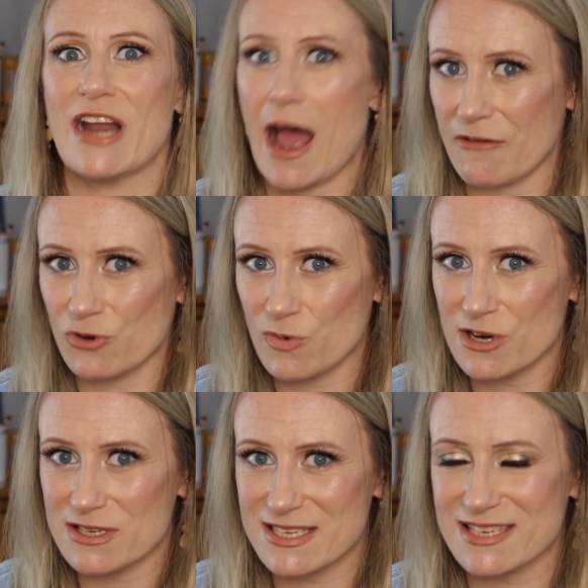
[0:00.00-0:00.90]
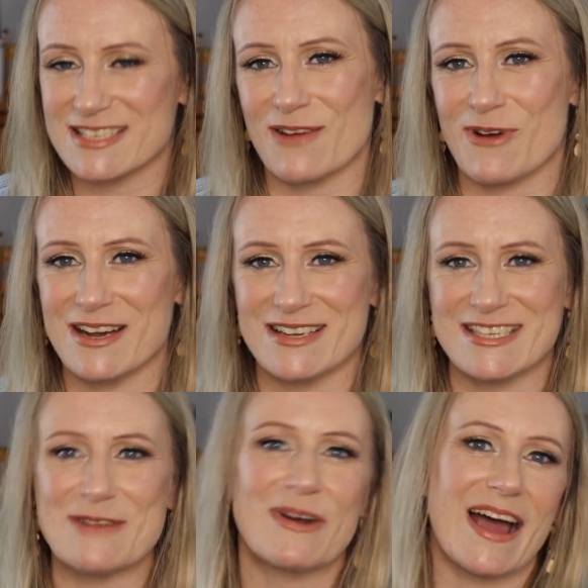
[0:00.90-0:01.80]
it afterwards because I wanted to
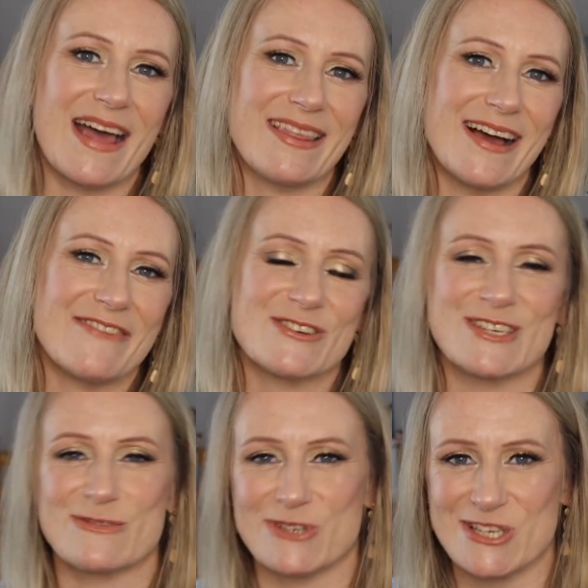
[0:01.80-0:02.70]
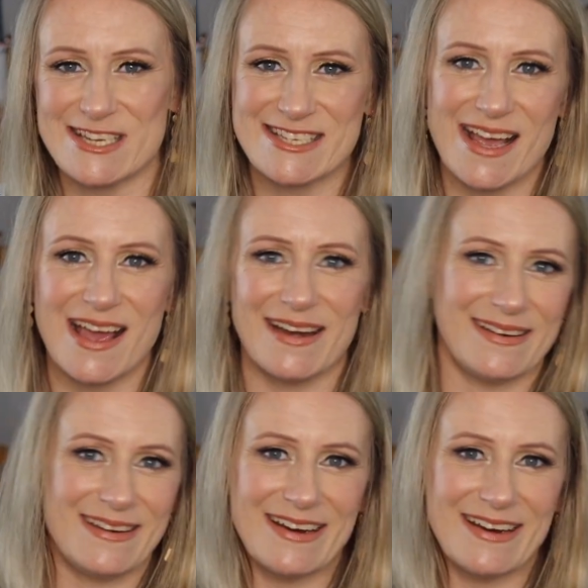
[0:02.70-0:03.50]
see what I thought versus what she said and,